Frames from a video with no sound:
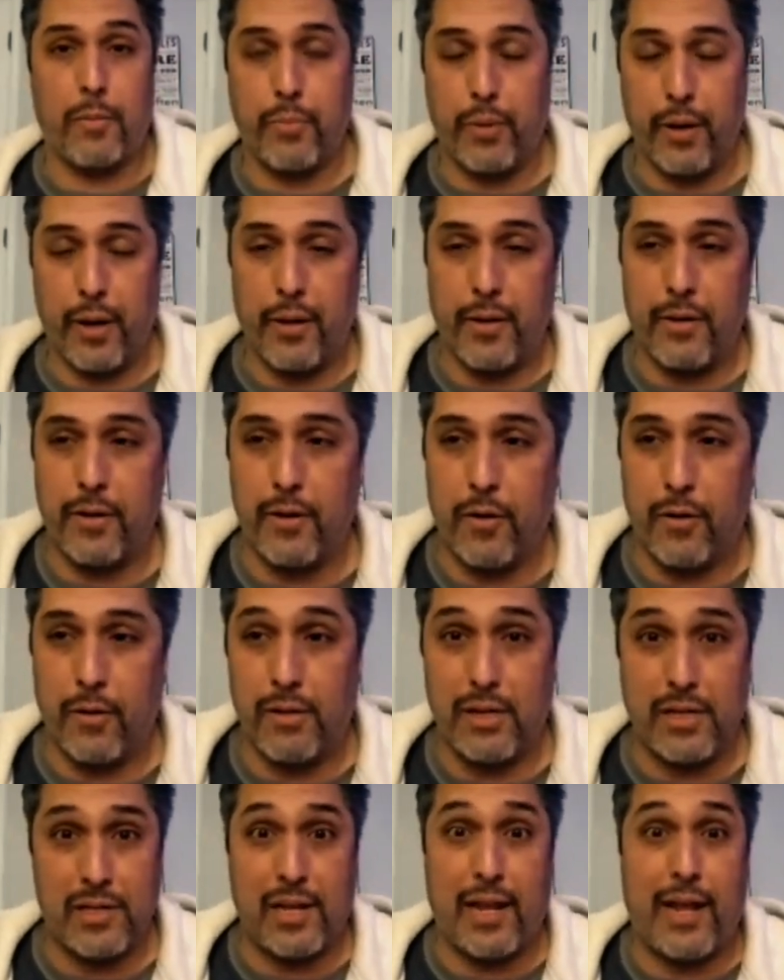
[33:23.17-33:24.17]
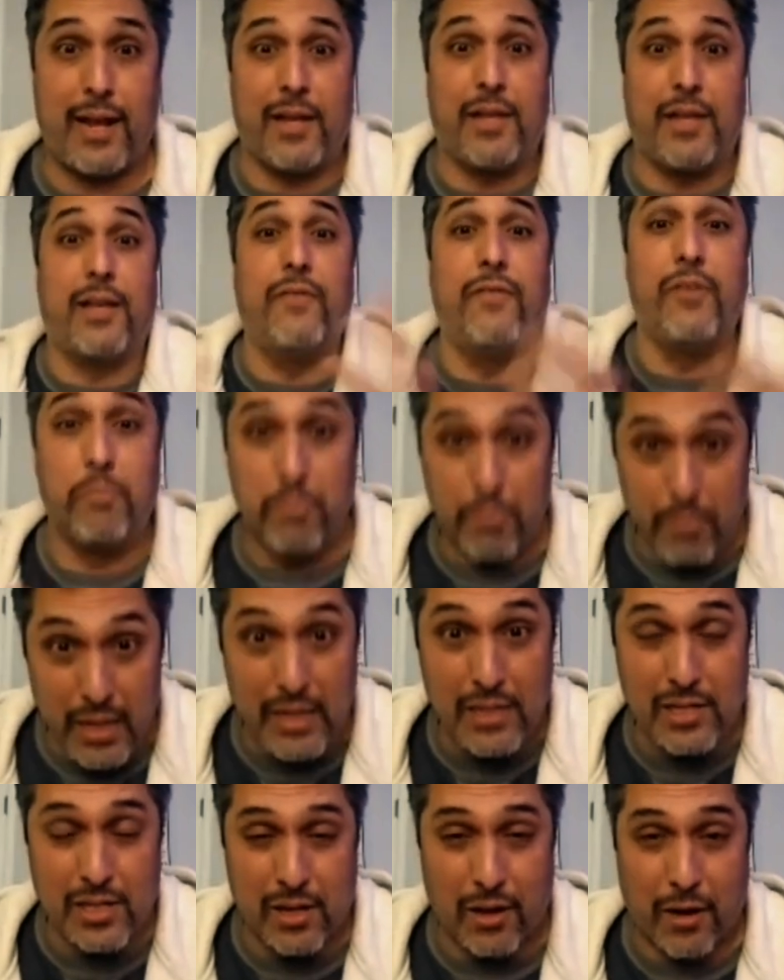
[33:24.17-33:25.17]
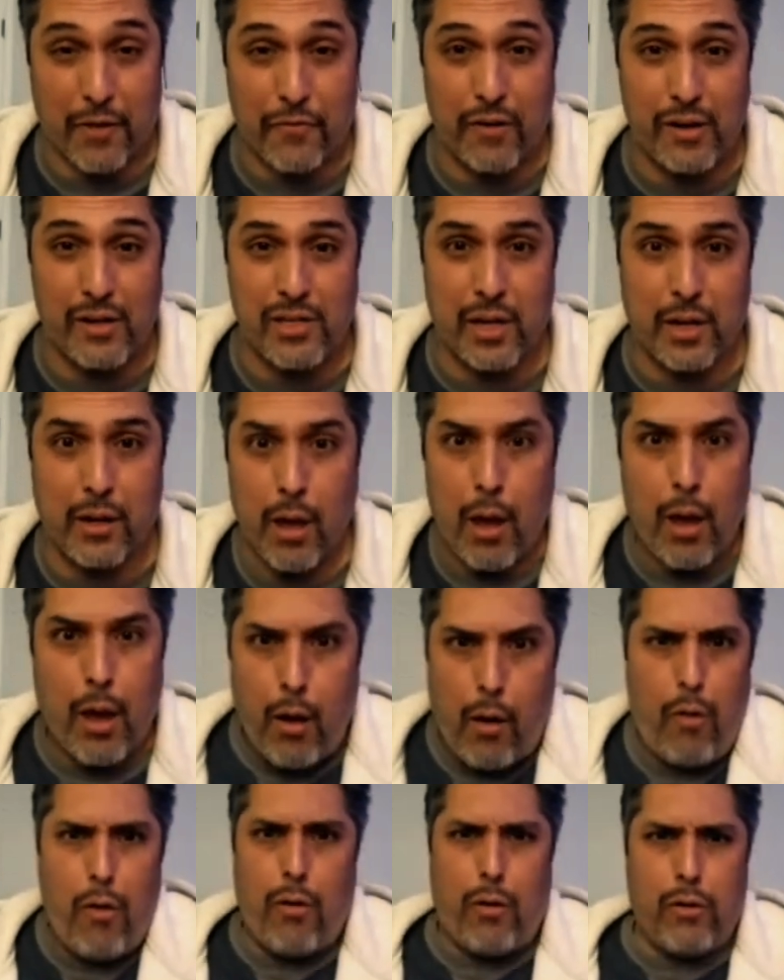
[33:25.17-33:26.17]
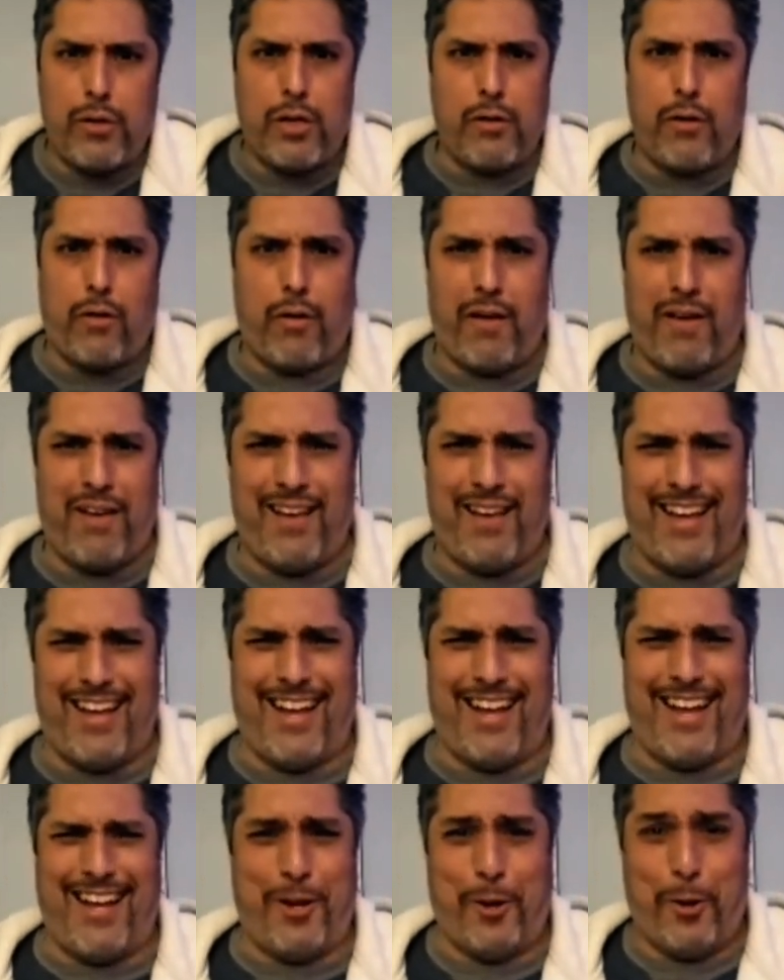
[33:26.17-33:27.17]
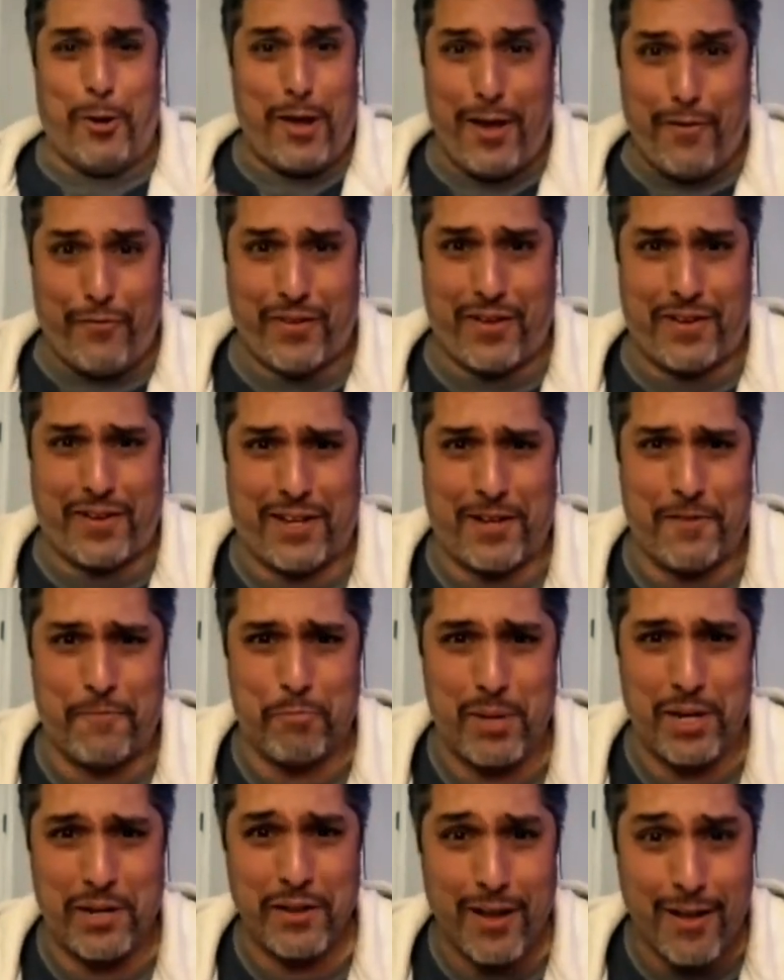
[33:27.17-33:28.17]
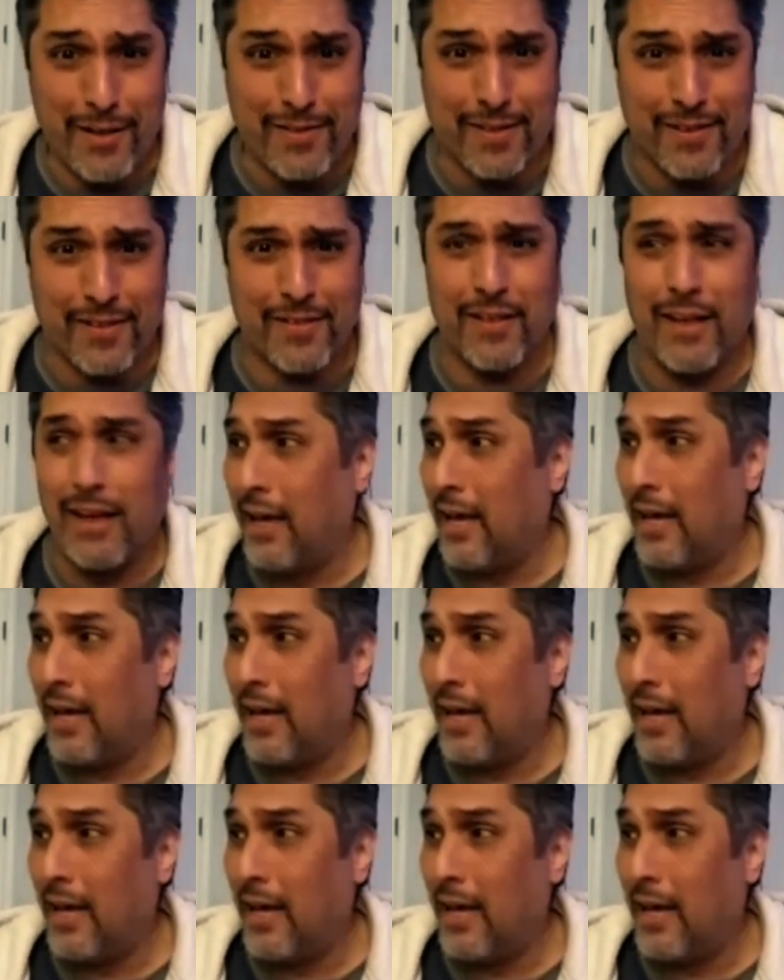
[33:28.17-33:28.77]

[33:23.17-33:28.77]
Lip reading: But this lady giving me stuff, and it's like, oh, you don't have to give me nothing.